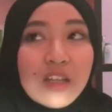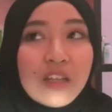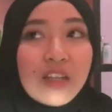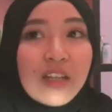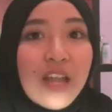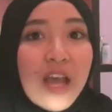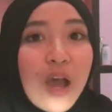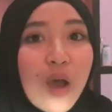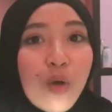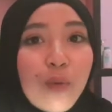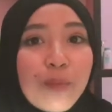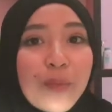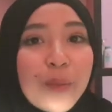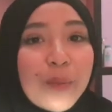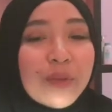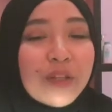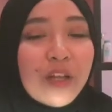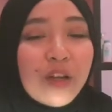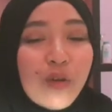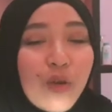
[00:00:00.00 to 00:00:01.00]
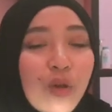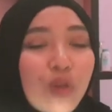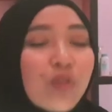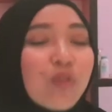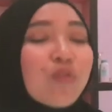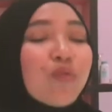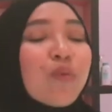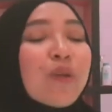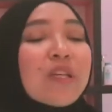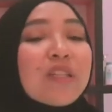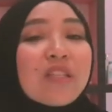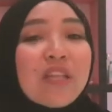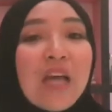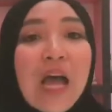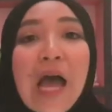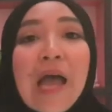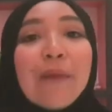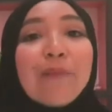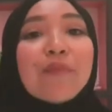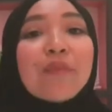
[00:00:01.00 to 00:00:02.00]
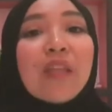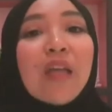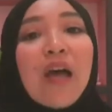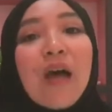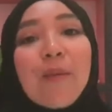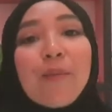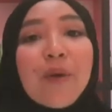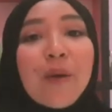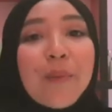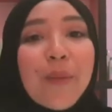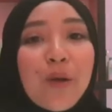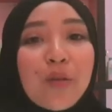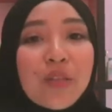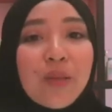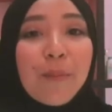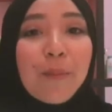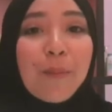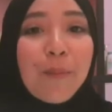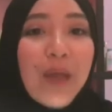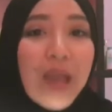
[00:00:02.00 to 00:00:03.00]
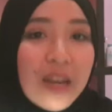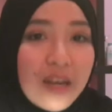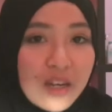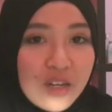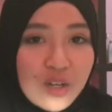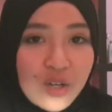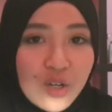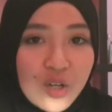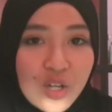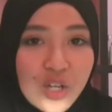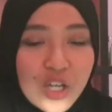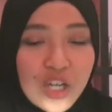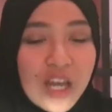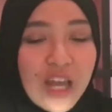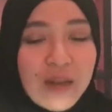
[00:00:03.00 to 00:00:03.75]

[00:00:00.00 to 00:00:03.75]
Now people are always hyped up about the matte look